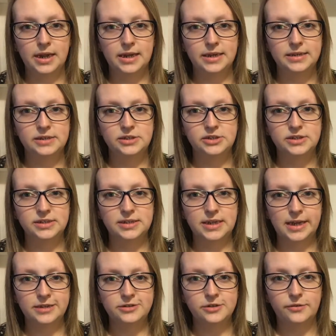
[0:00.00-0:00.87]
It just
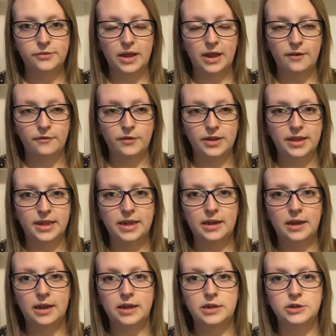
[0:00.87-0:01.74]
takes off
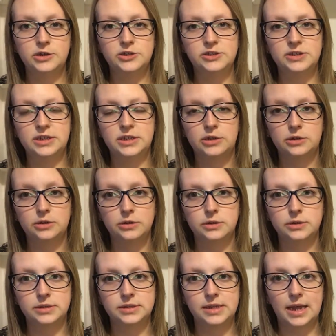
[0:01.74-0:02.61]
everything. I usually
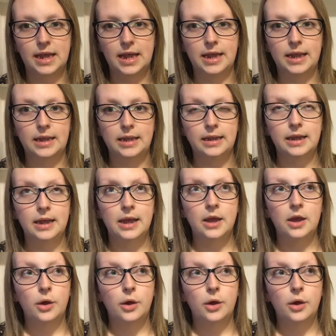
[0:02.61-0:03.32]
use a